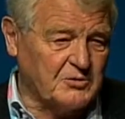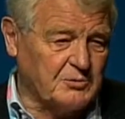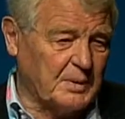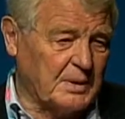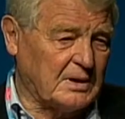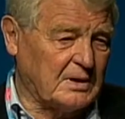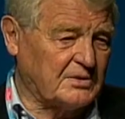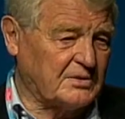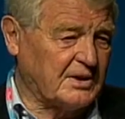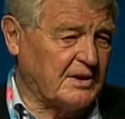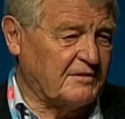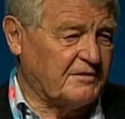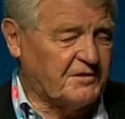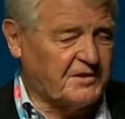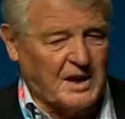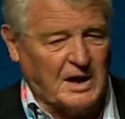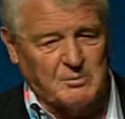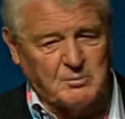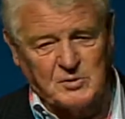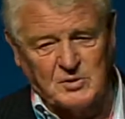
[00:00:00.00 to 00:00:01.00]
because they're
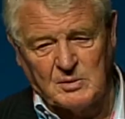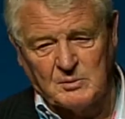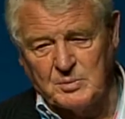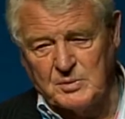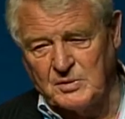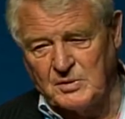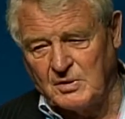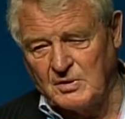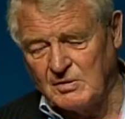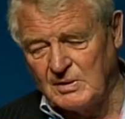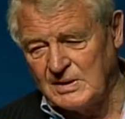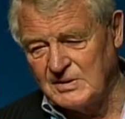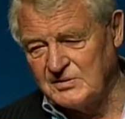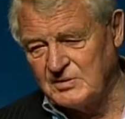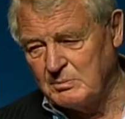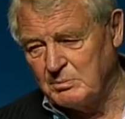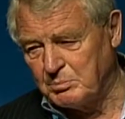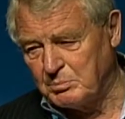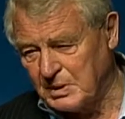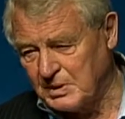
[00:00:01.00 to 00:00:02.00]
fed up with the bureaucrats
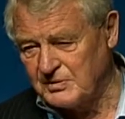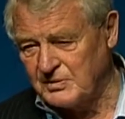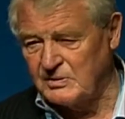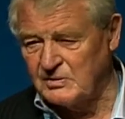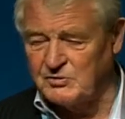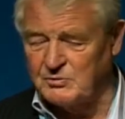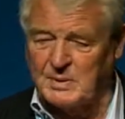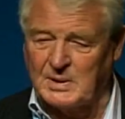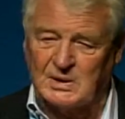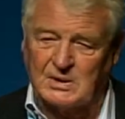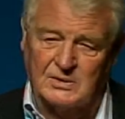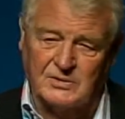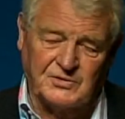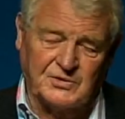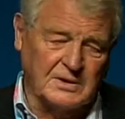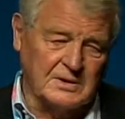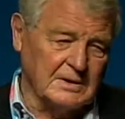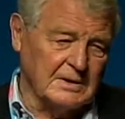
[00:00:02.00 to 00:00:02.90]
in Brussels, because